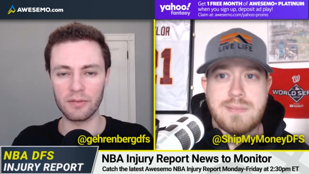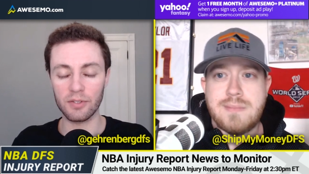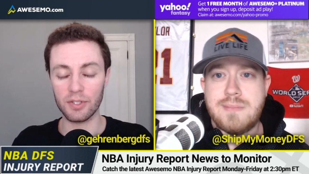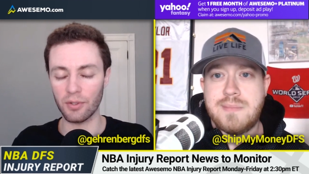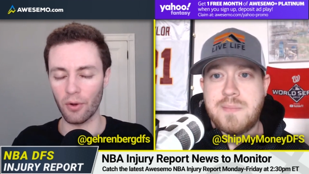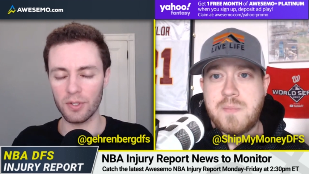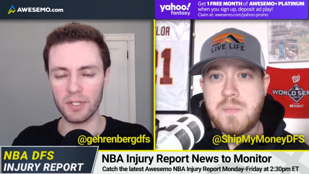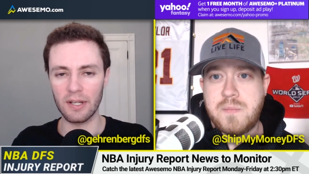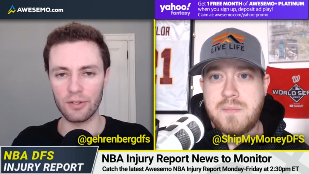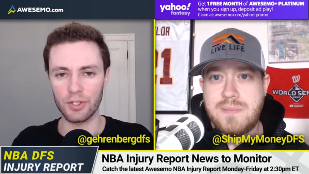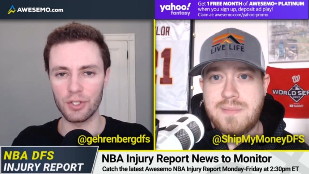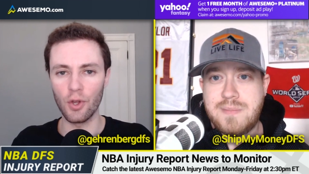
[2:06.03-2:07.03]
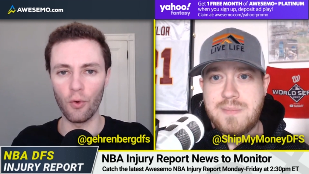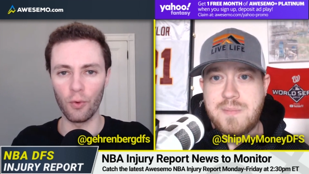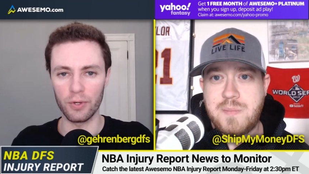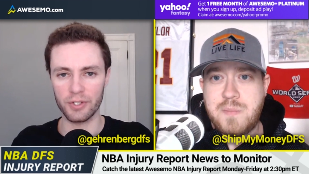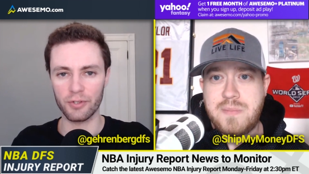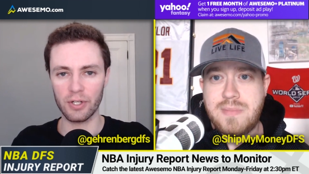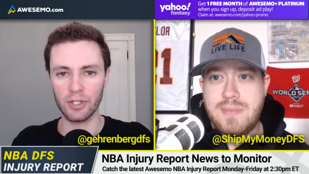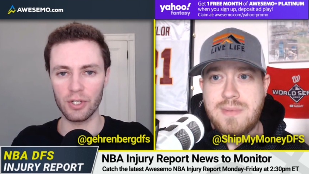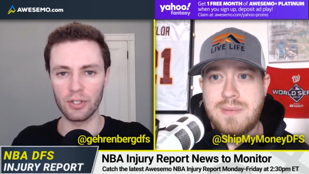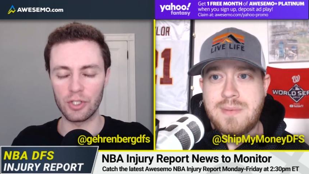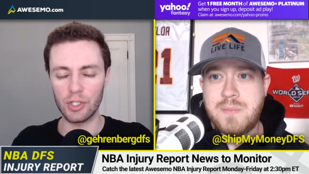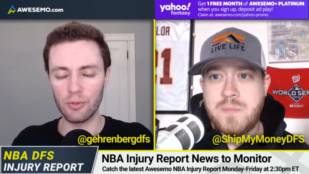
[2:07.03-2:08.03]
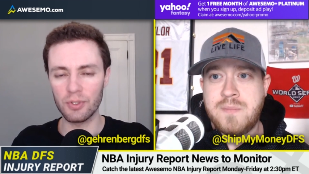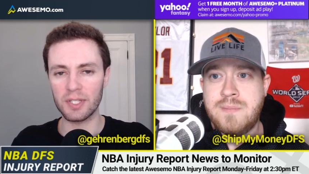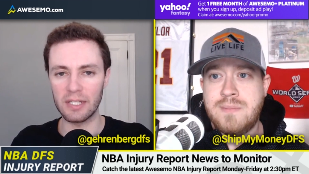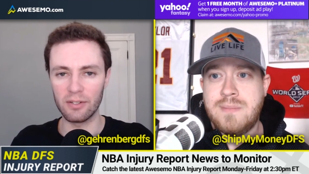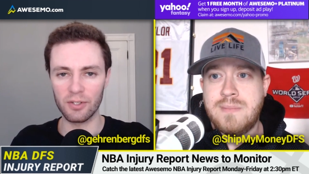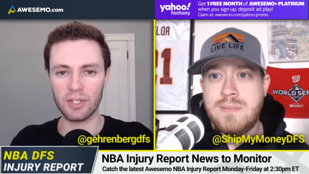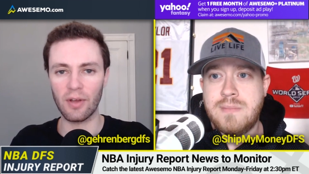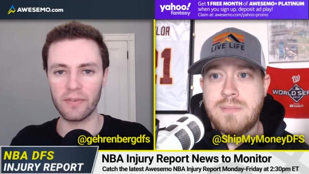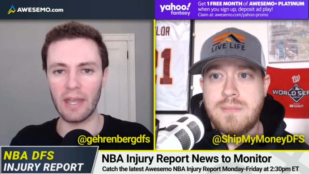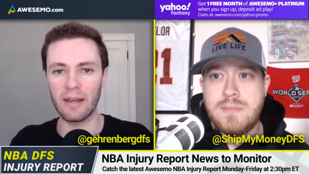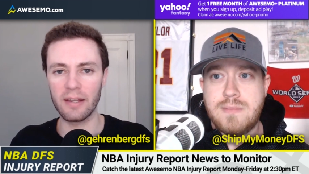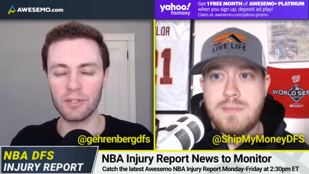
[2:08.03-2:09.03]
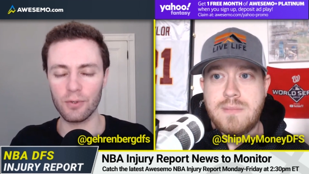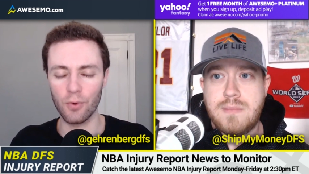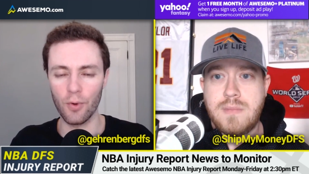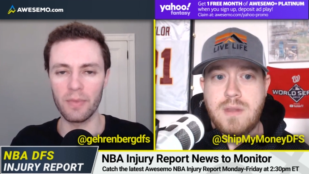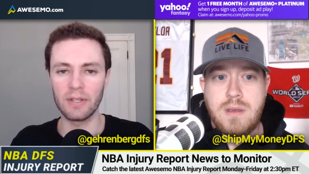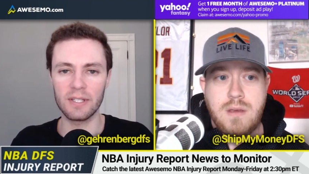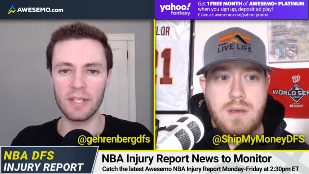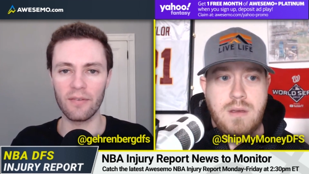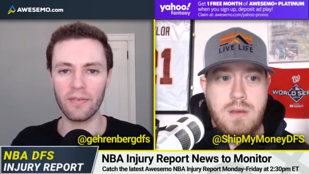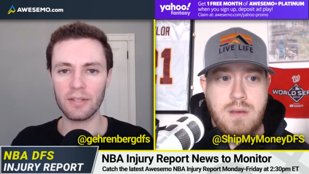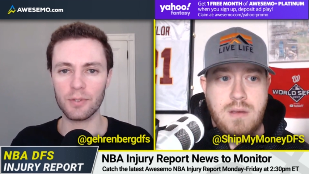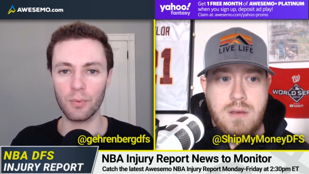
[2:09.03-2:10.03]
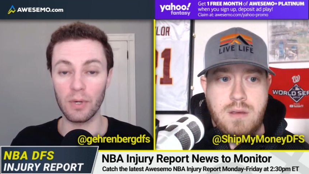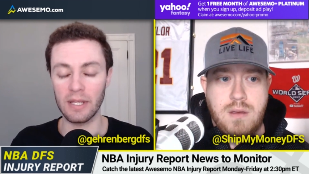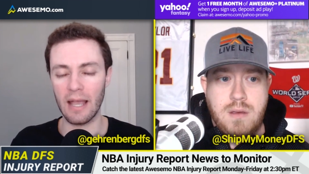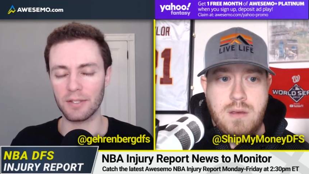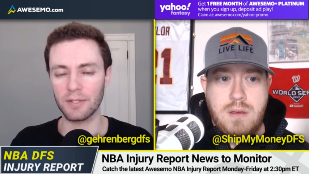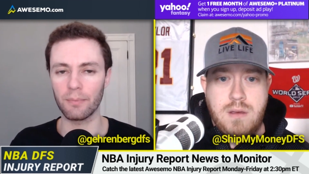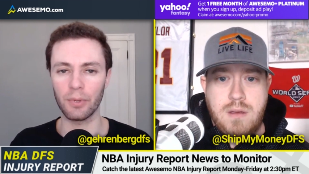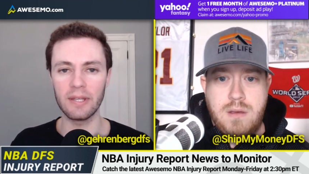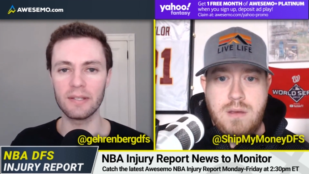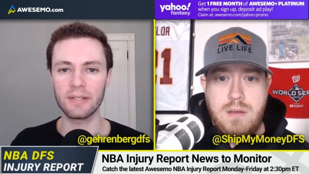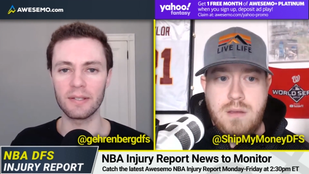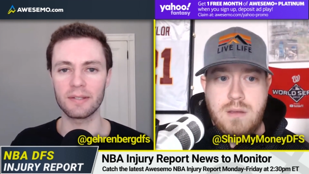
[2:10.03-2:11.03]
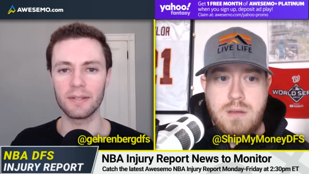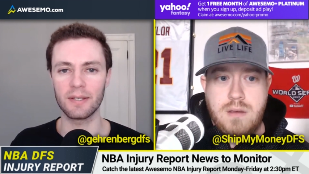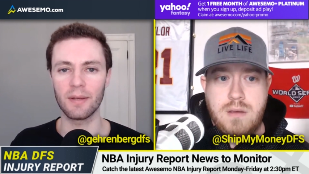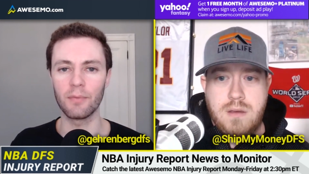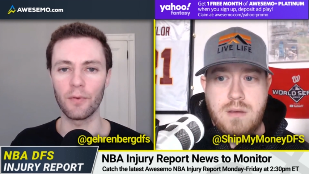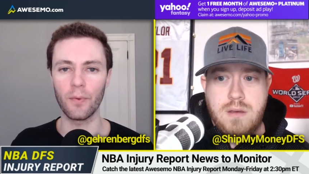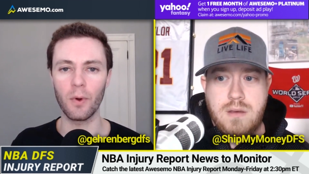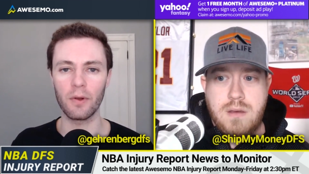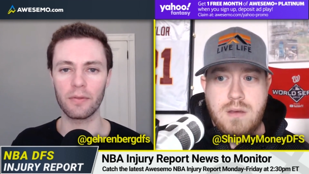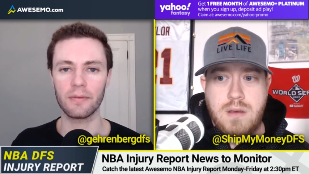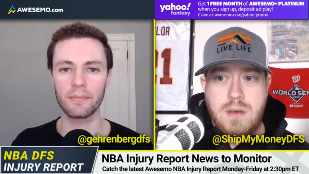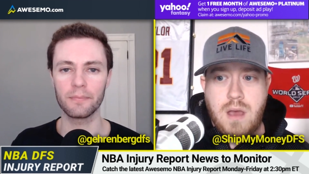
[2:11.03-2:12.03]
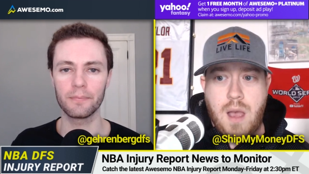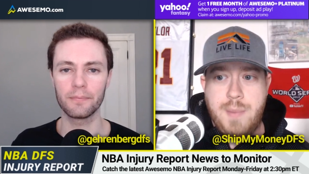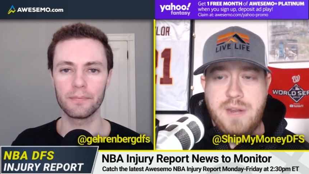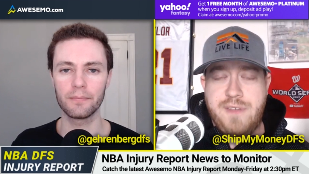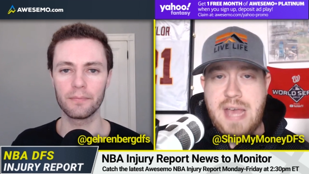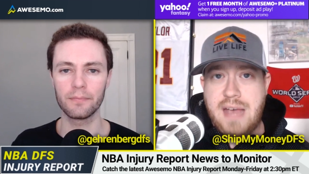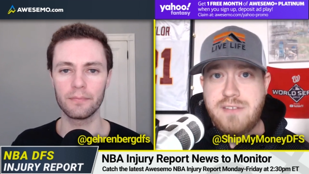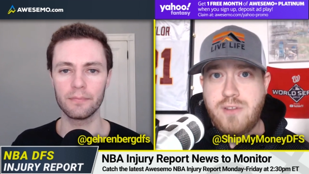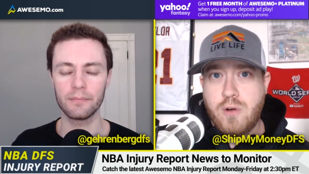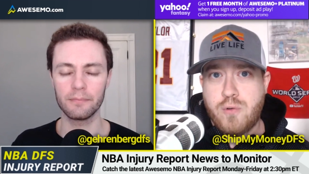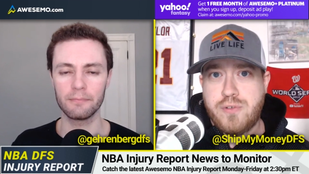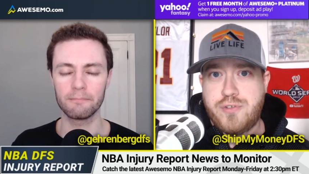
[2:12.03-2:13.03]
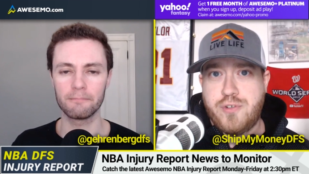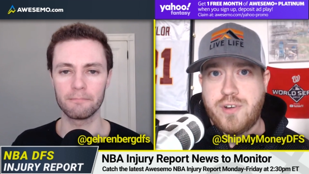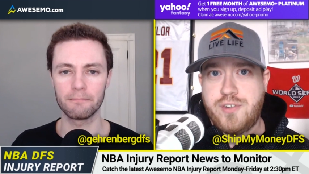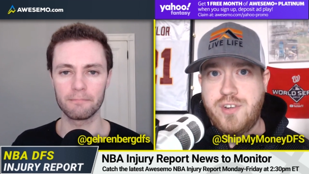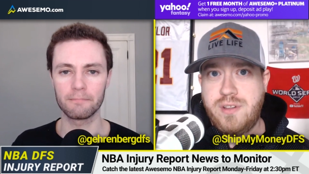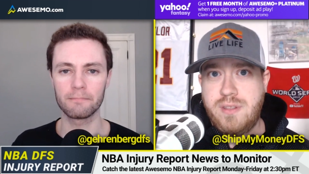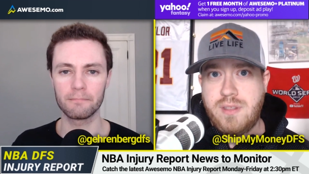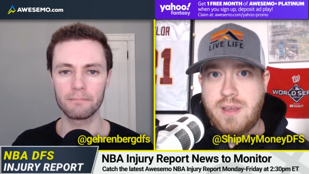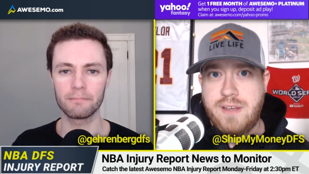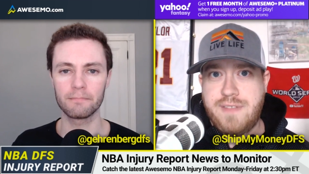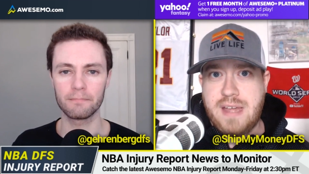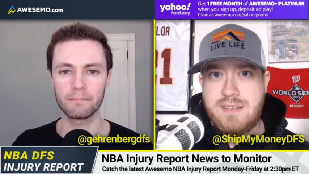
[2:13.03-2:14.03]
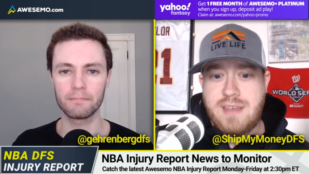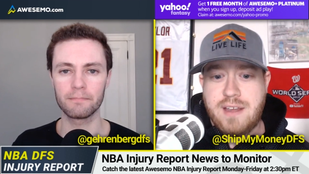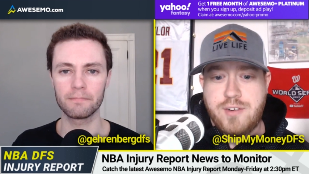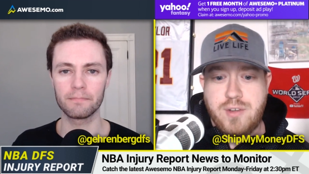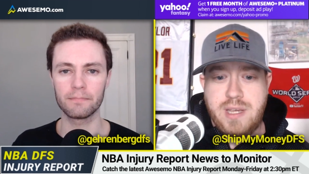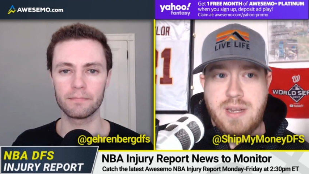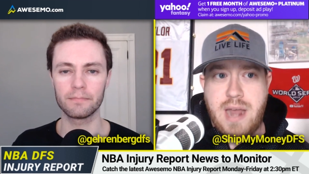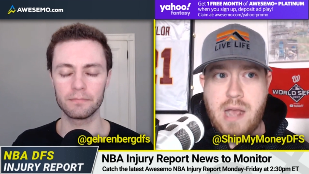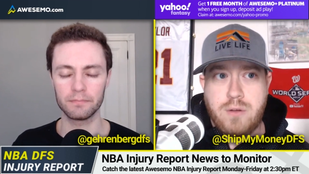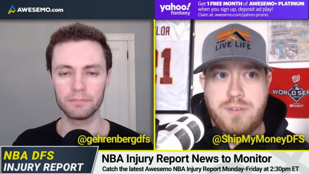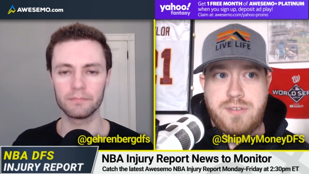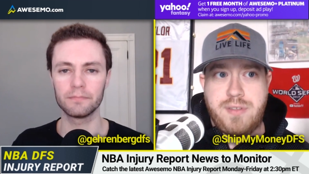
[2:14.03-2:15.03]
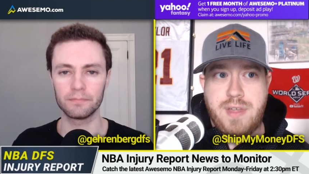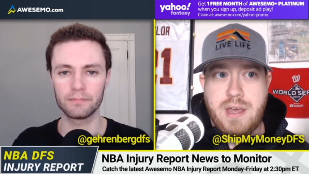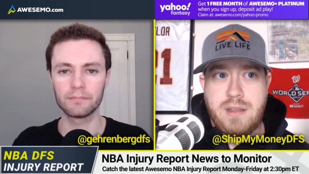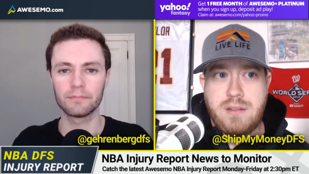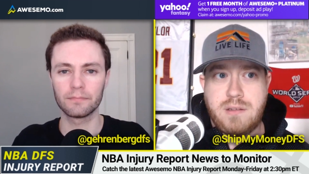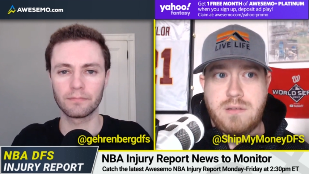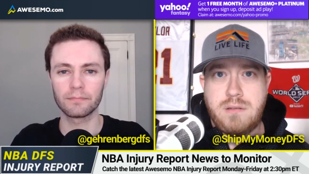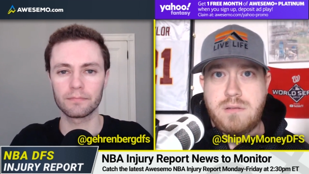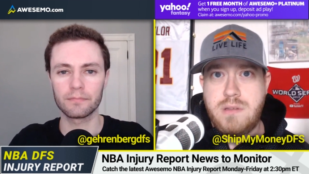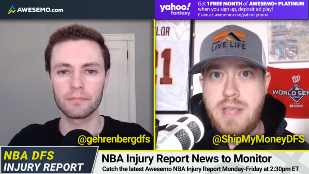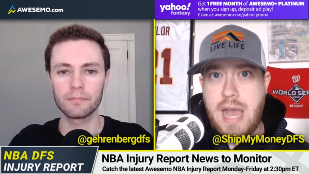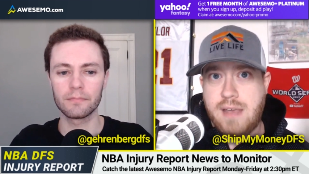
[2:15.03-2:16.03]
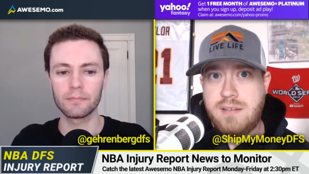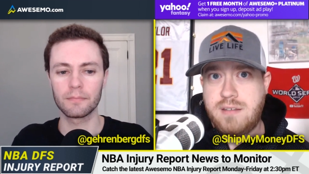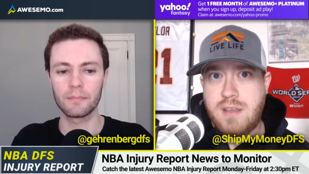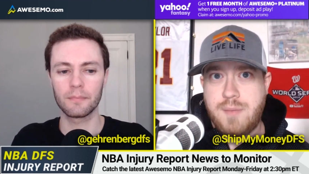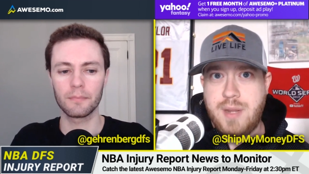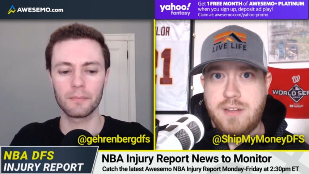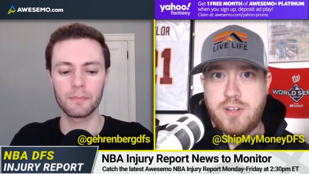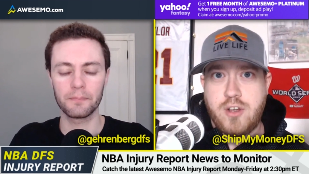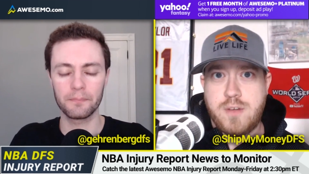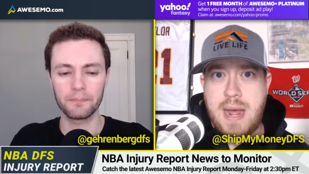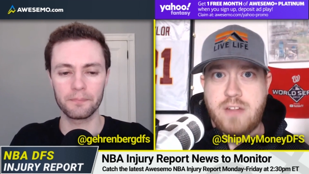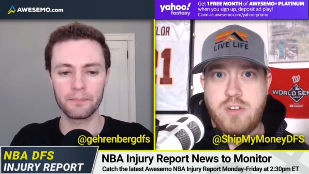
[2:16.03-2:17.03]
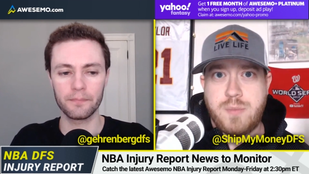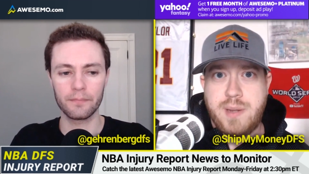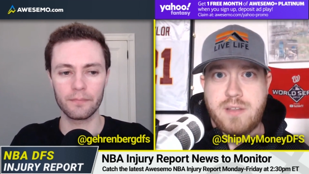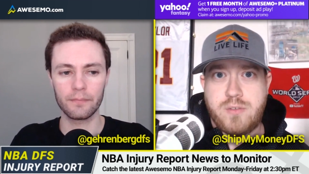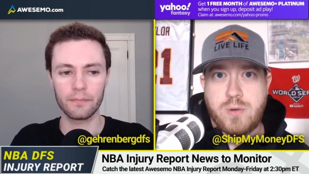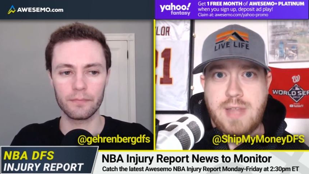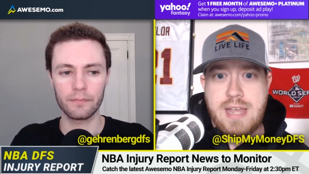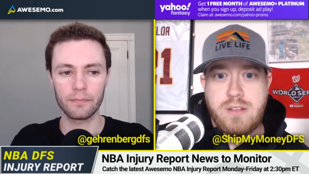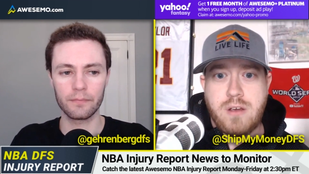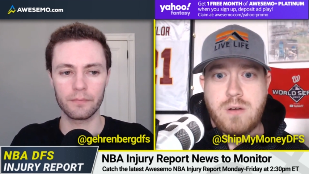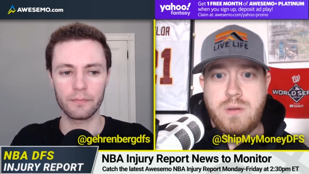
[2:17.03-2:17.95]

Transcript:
Speaker 1: starts and there's no restriction, do you see yourself getting to him in DFS when he hasn't played since December 4th?
Speaker 2: I mean, if he has no restriction, like if that's actually announced, then yes. I mean, it's a good matchup against Orlando.